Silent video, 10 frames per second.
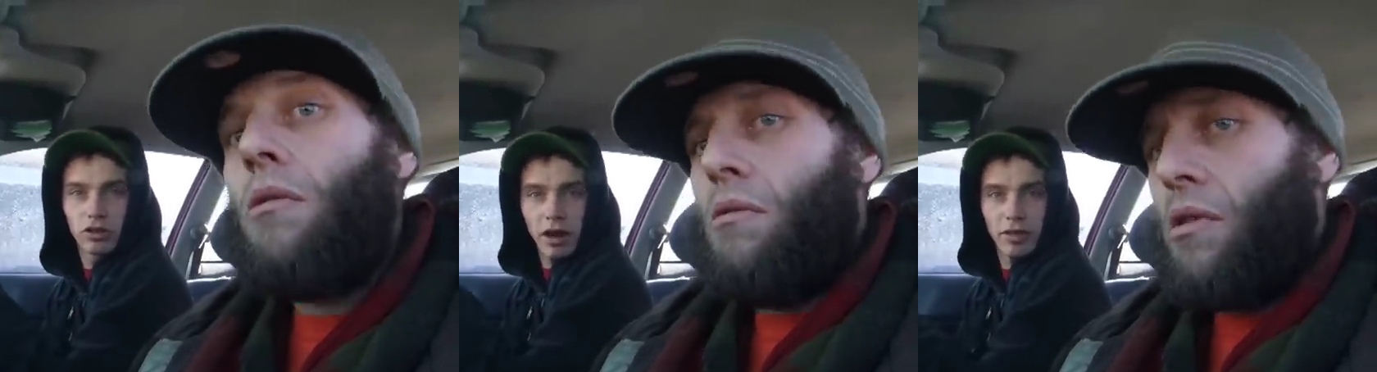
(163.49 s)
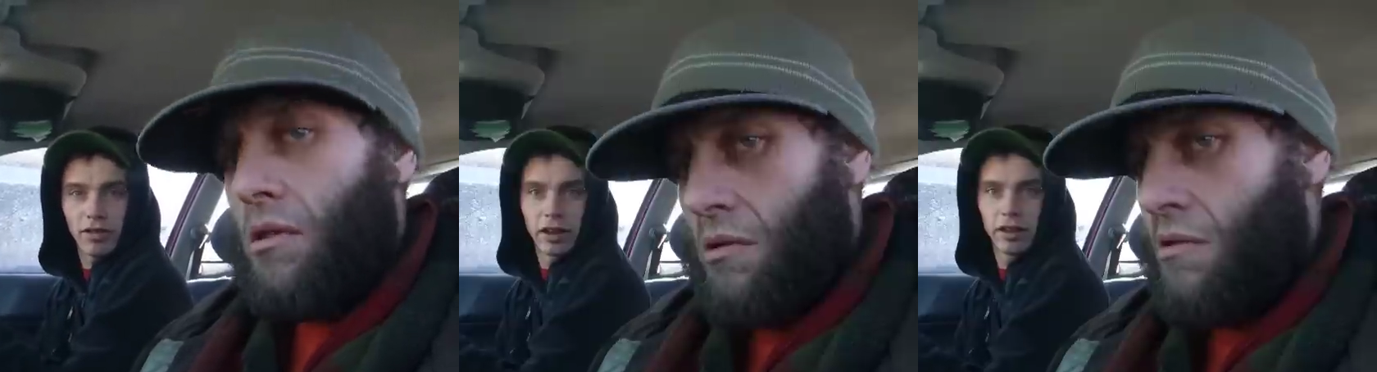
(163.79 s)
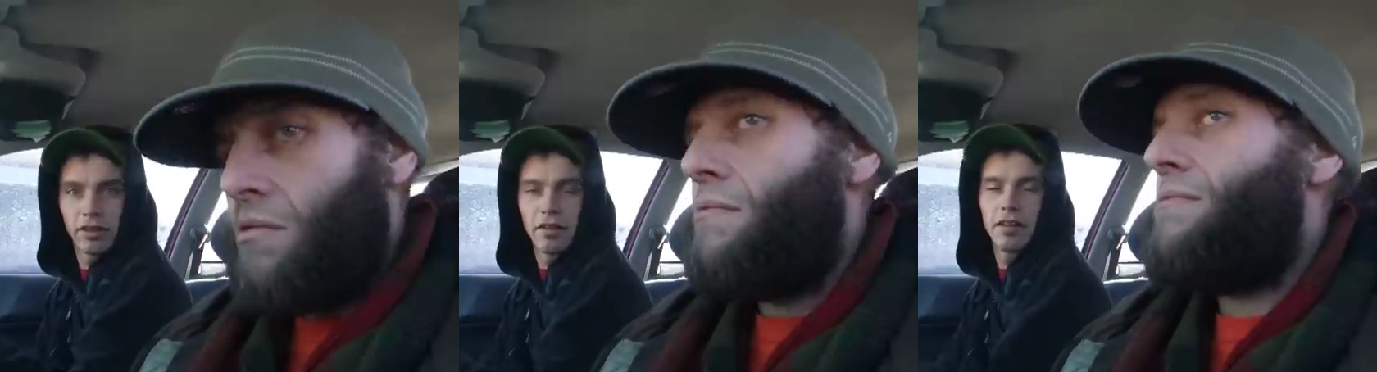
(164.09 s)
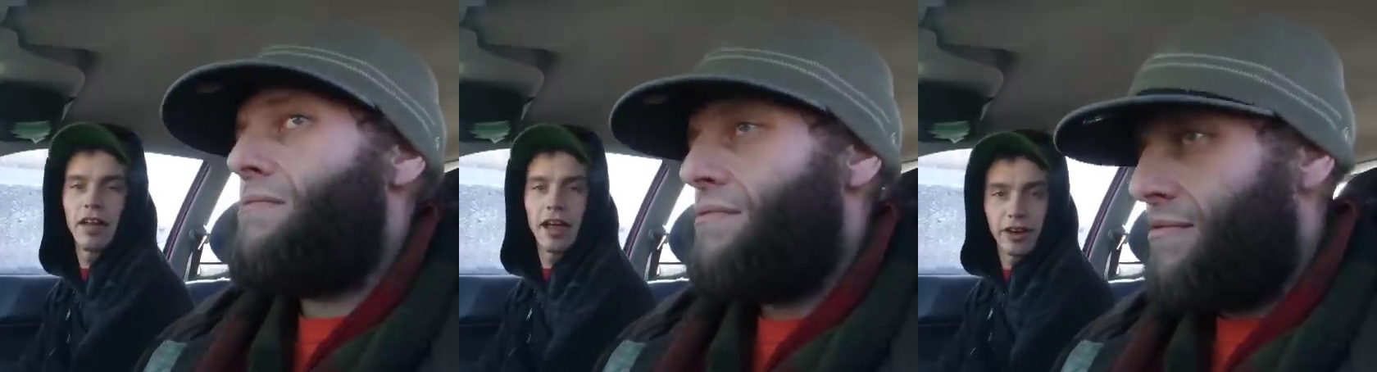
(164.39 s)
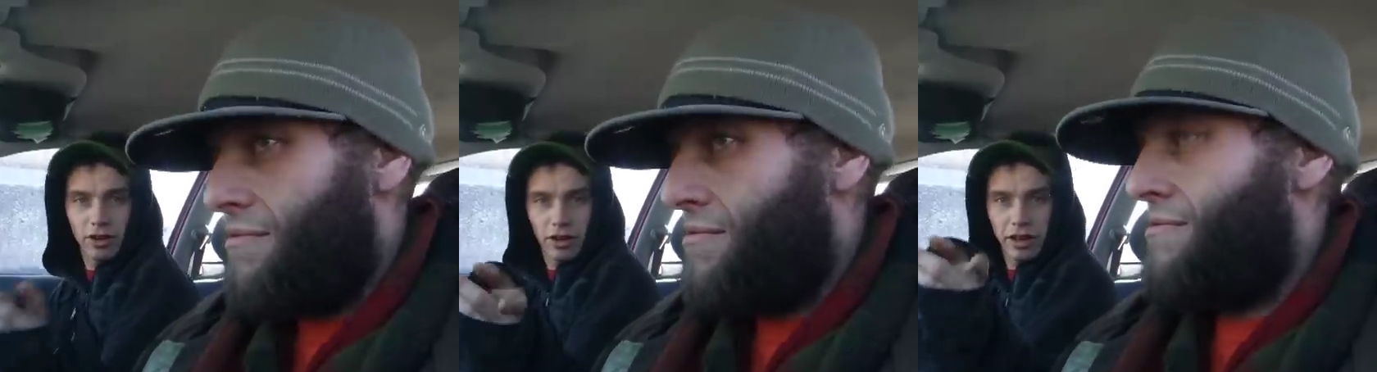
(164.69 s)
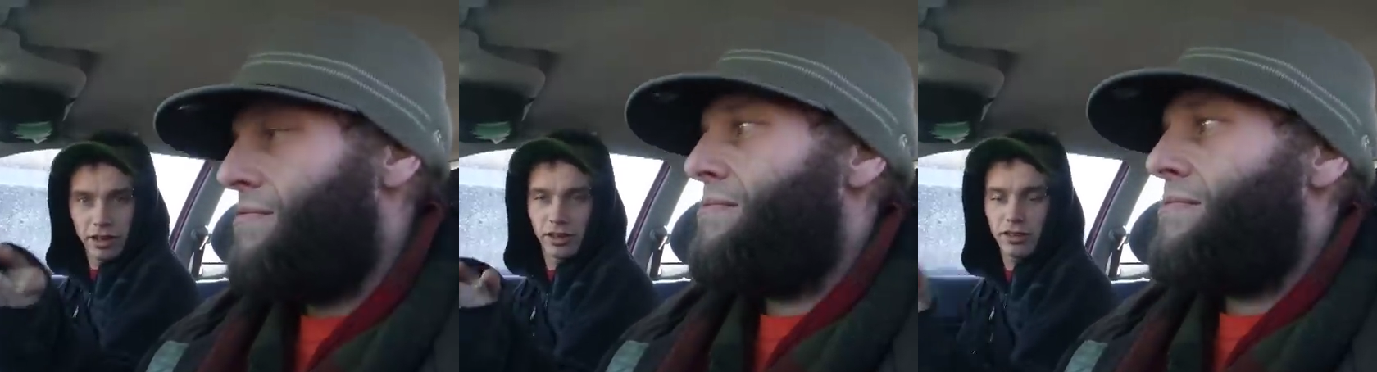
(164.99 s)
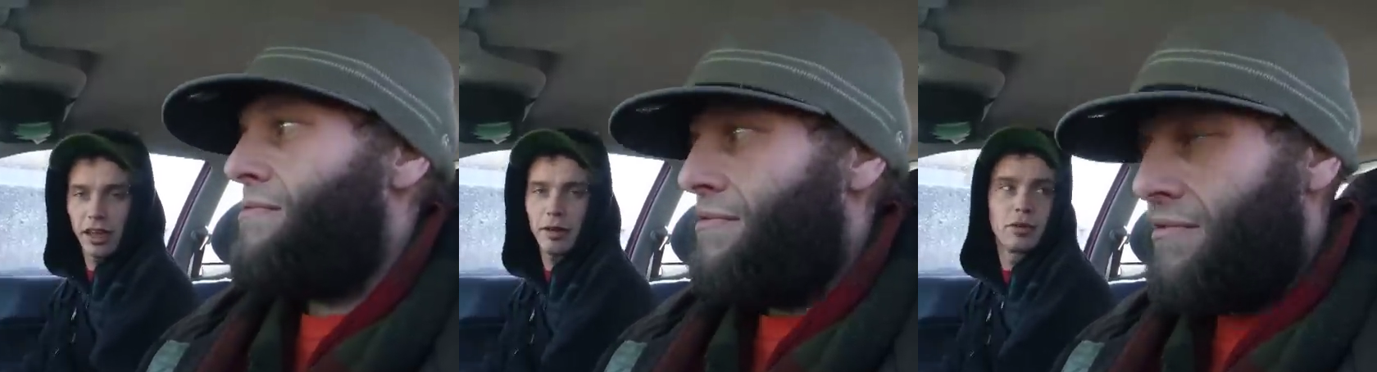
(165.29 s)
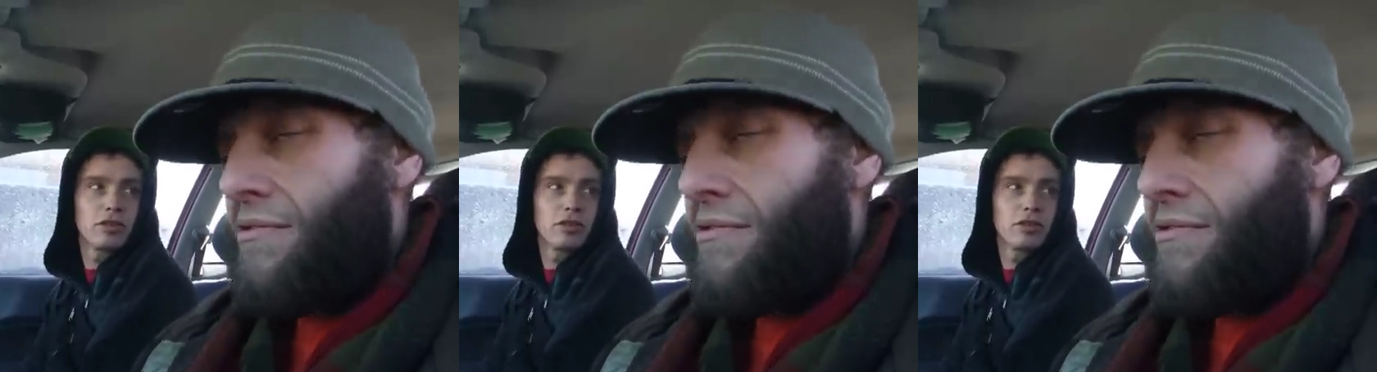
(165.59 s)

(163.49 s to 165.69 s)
Speaker 1: driving, and not in this camera.